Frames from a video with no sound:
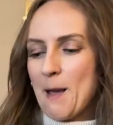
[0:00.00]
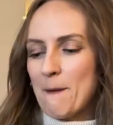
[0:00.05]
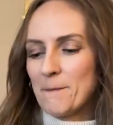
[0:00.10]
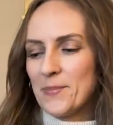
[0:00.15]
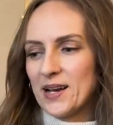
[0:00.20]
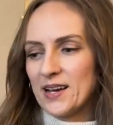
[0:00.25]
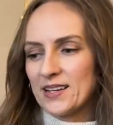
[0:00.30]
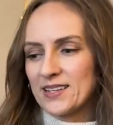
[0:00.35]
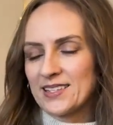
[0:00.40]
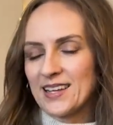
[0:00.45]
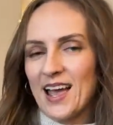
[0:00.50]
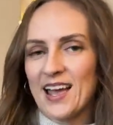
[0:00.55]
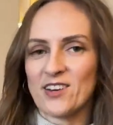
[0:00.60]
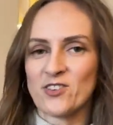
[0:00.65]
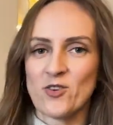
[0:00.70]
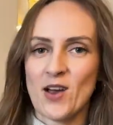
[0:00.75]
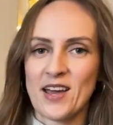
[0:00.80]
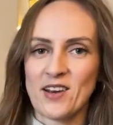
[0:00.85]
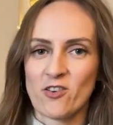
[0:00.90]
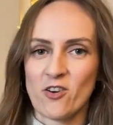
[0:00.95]
But I
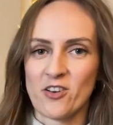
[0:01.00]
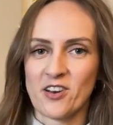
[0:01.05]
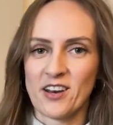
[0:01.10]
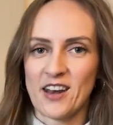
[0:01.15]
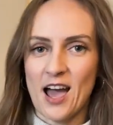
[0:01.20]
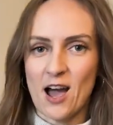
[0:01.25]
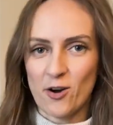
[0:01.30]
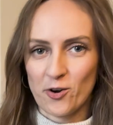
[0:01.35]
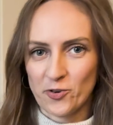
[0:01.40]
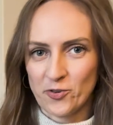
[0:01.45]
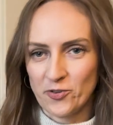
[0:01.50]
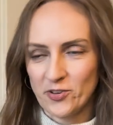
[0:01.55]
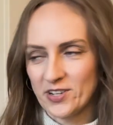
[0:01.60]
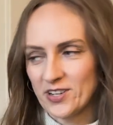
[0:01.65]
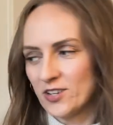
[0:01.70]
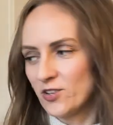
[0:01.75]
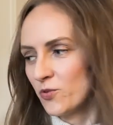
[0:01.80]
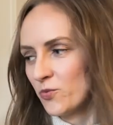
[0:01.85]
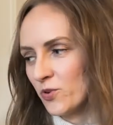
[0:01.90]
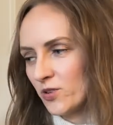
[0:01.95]
tried on an outfit,
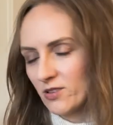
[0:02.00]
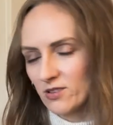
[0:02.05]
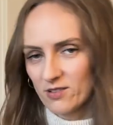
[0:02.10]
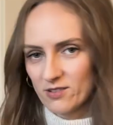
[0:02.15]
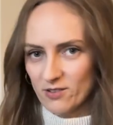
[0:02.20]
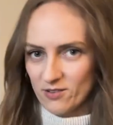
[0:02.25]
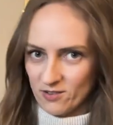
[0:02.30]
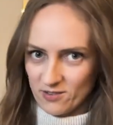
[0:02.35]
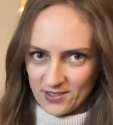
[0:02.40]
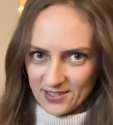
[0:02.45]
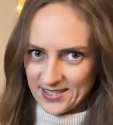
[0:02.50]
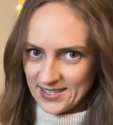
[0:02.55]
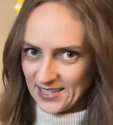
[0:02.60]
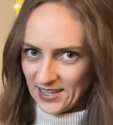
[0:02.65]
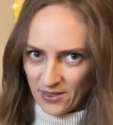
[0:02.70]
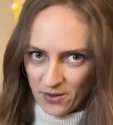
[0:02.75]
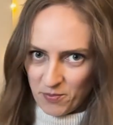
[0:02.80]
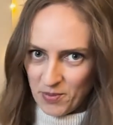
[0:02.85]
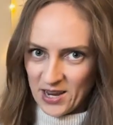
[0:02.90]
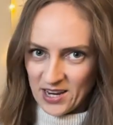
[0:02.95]
and you will see
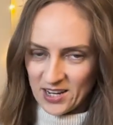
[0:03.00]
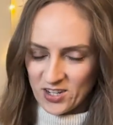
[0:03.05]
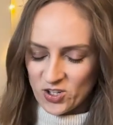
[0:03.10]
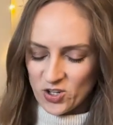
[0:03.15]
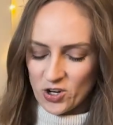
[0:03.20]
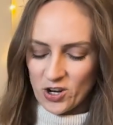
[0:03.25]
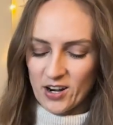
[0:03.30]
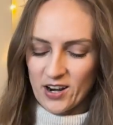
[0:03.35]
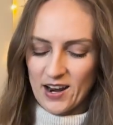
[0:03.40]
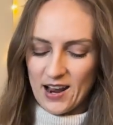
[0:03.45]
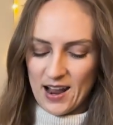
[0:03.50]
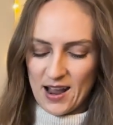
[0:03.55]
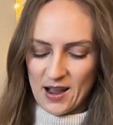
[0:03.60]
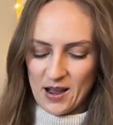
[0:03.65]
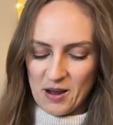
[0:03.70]
the picture,